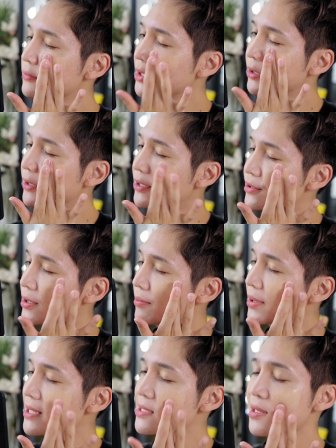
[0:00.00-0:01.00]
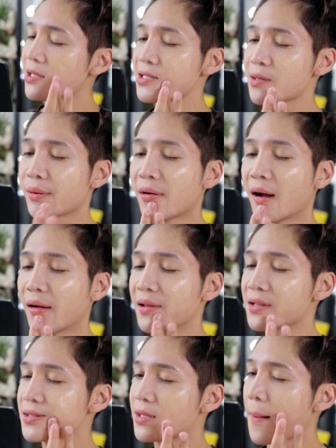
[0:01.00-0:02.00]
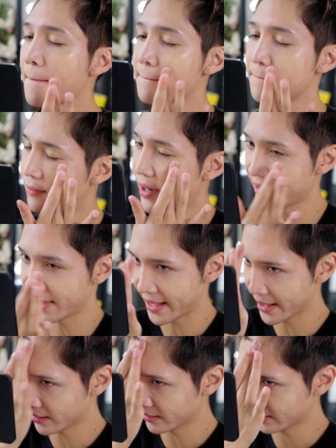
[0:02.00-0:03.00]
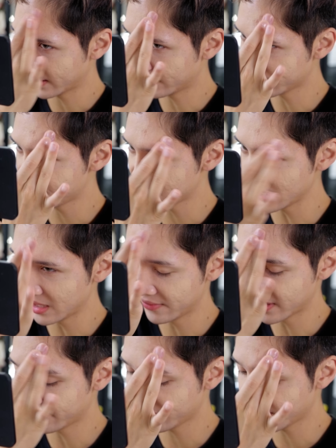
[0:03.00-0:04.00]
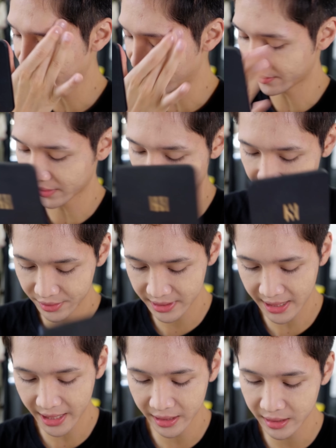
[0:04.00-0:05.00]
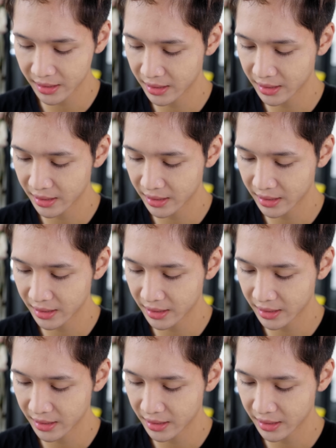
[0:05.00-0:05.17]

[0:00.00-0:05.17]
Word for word: All right, so I'm pleasantly surprised by that. Now let's just even everything out on the other side.